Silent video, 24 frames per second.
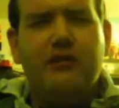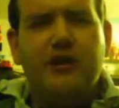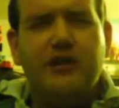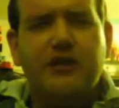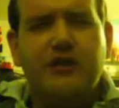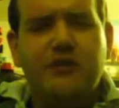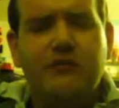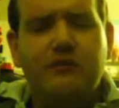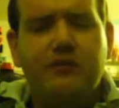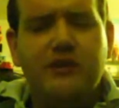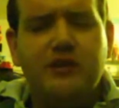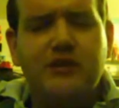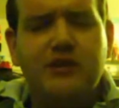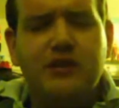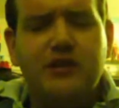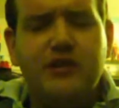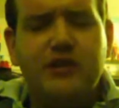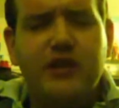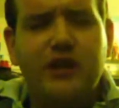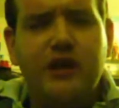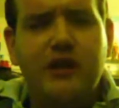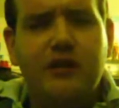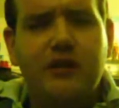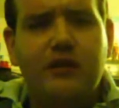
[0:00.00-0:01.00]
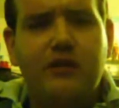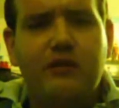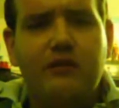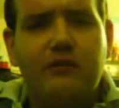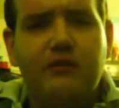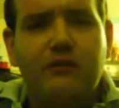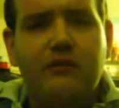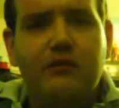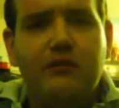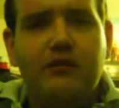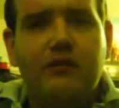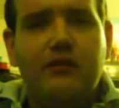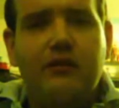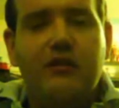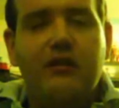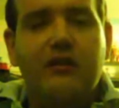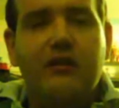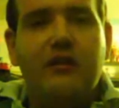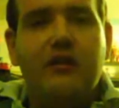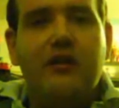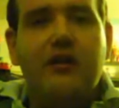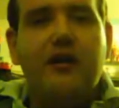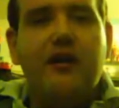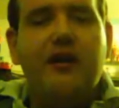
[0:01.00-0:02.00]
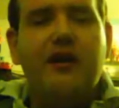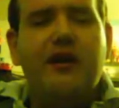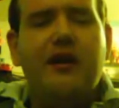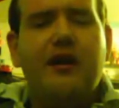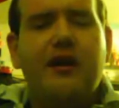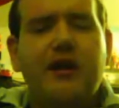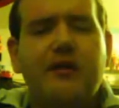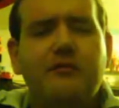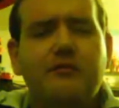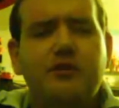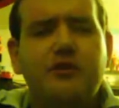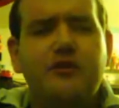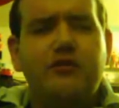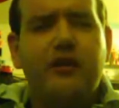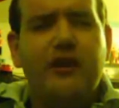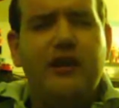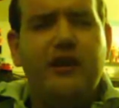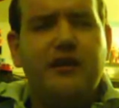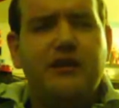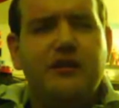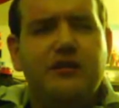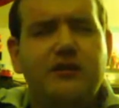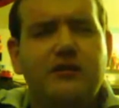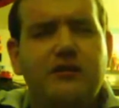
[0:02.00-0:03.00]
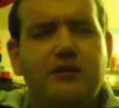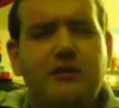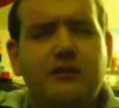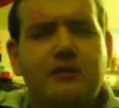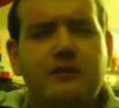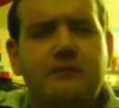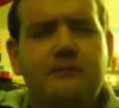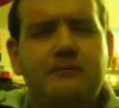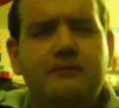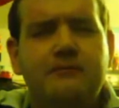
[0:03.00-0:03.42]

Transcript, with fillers: Christian Weston Chandler, I am straight.